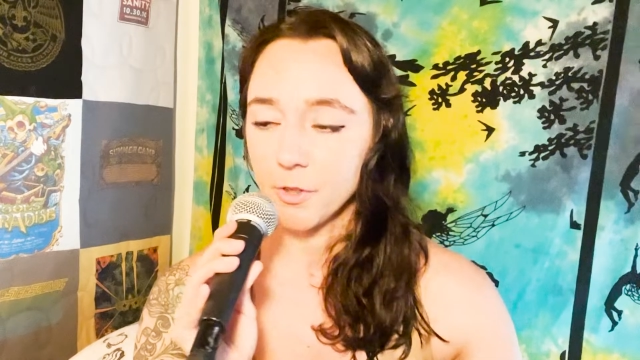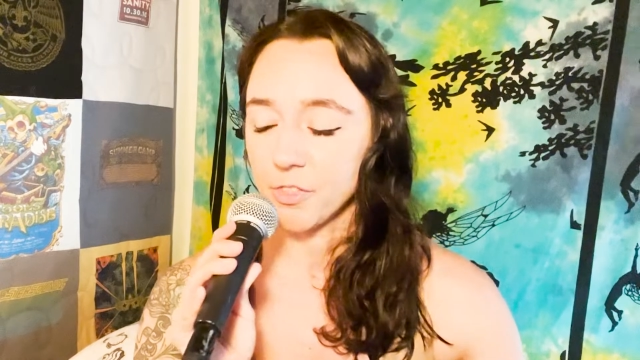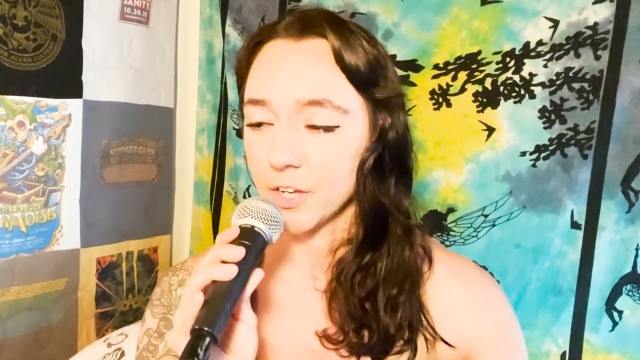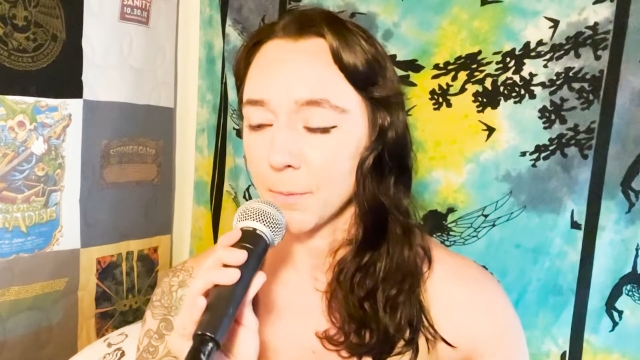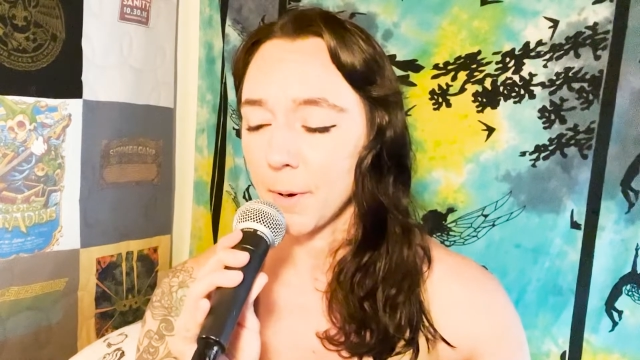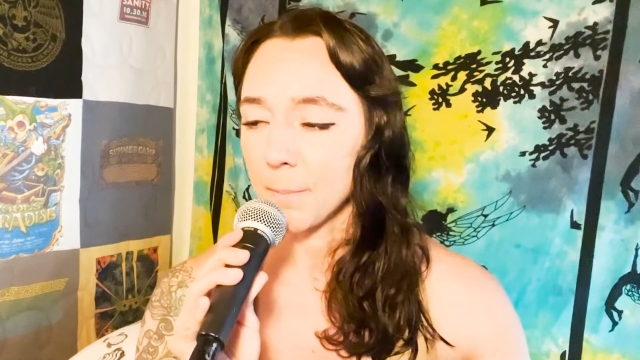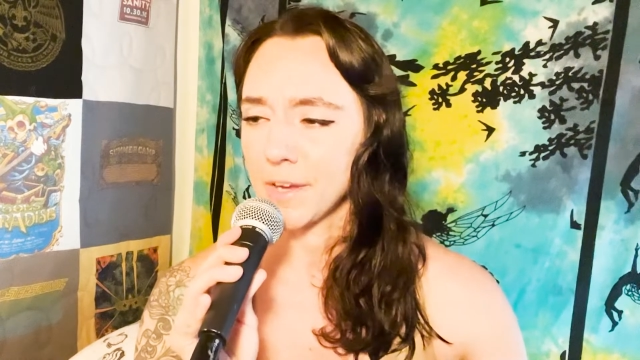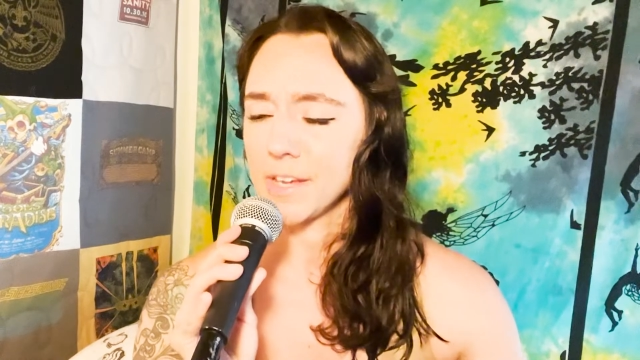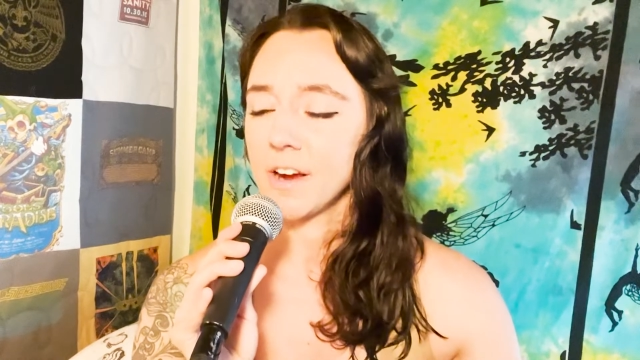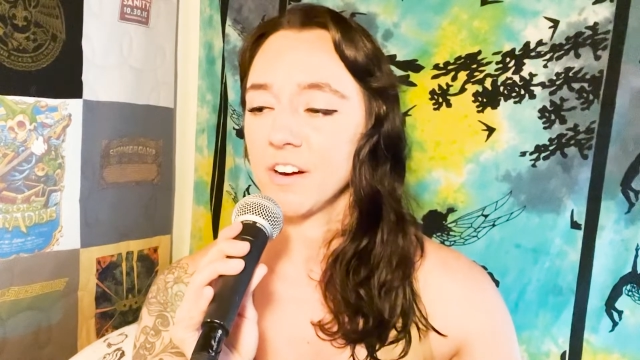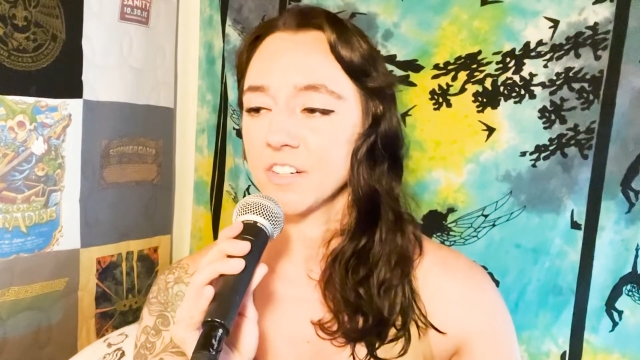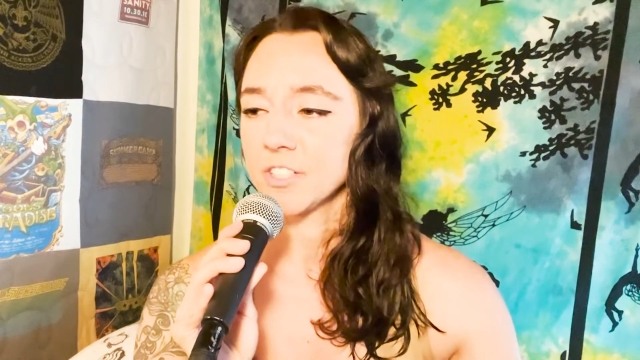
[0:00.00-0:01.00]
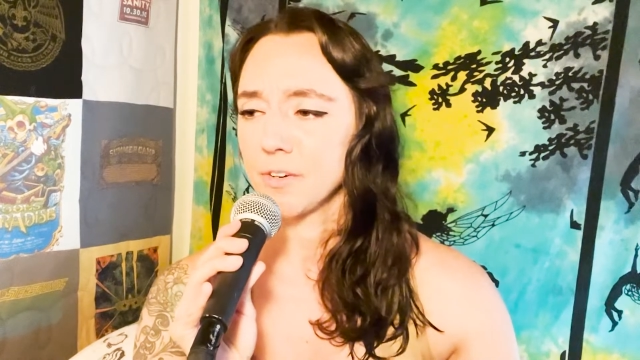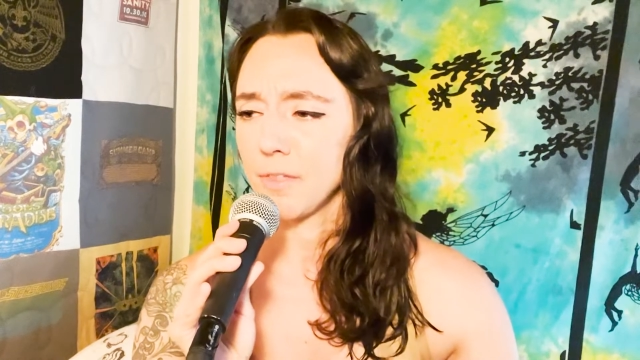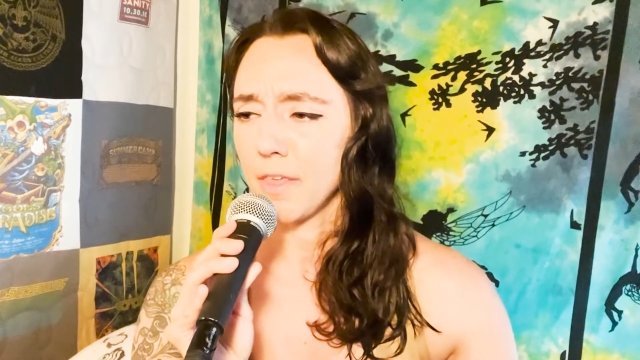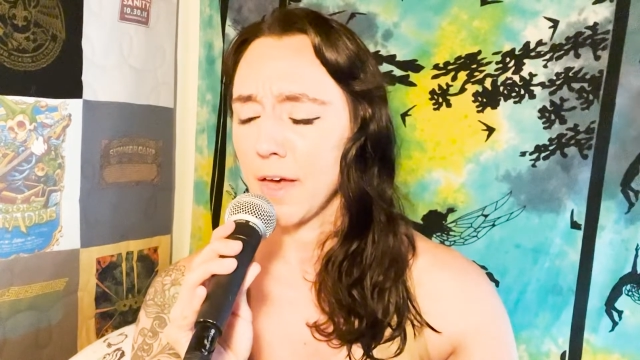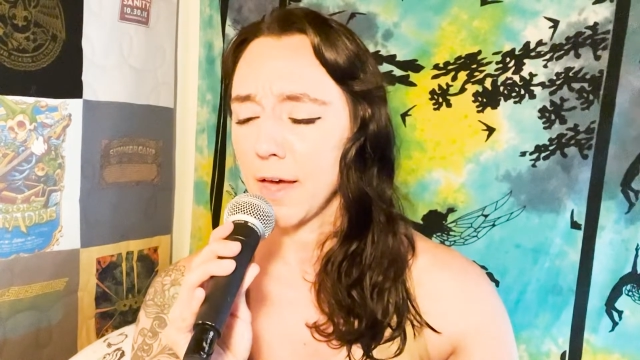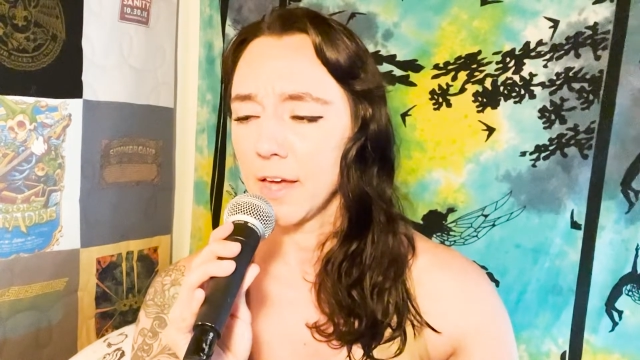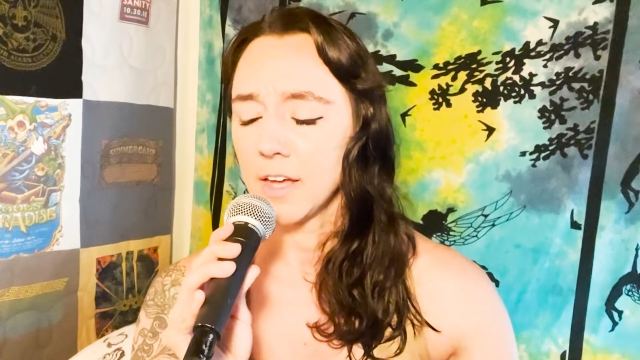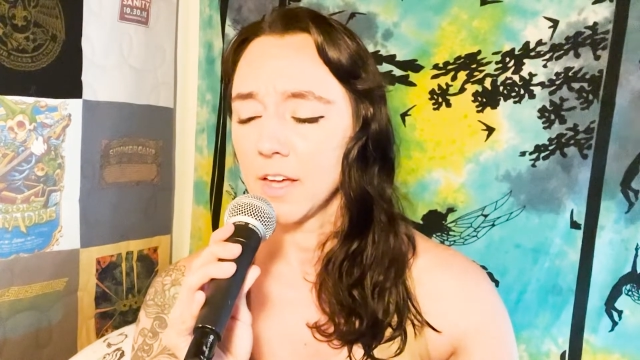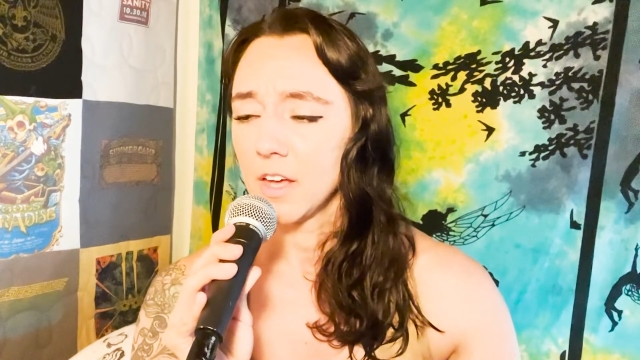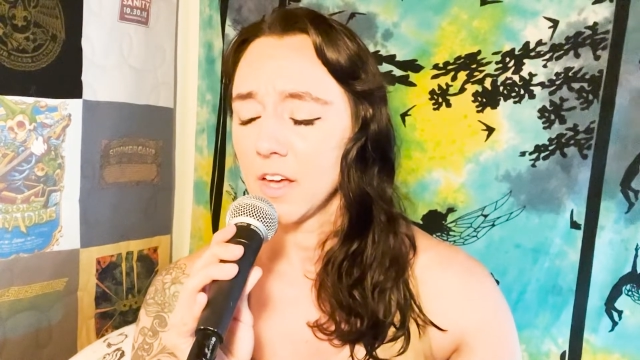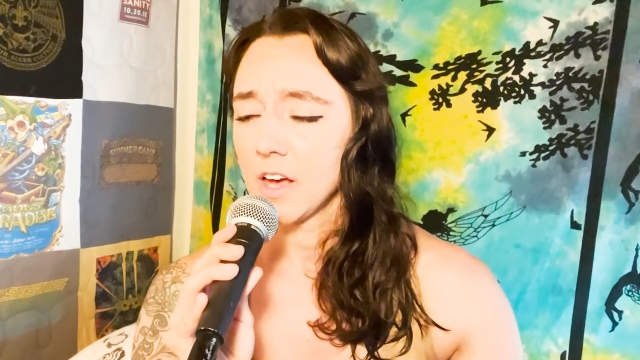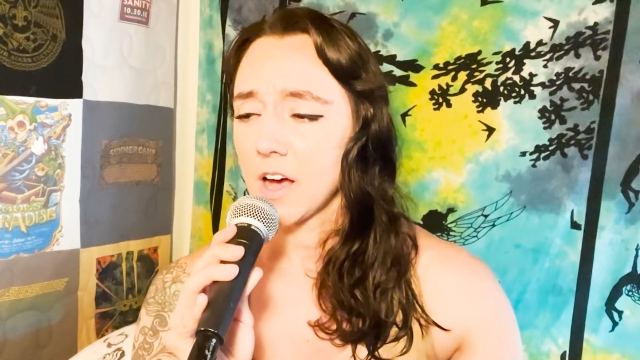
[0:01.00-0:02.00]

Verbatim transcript: a good thing about my character that